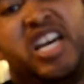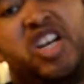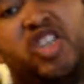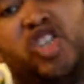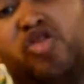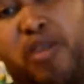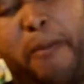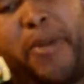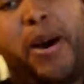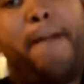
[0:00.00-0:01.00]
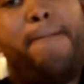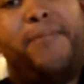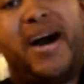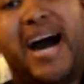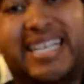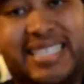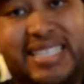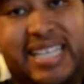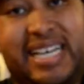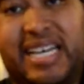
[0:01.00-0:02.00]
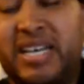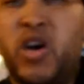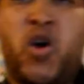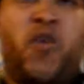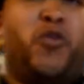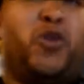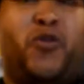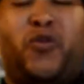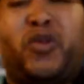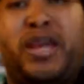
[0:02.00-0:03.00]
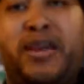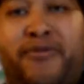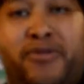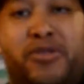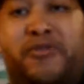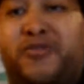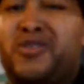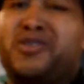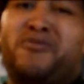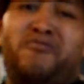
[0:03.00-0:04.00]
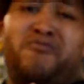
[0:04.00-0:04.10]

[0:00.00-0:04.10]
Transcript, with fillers: shrimp pasta. Full of flavor, full of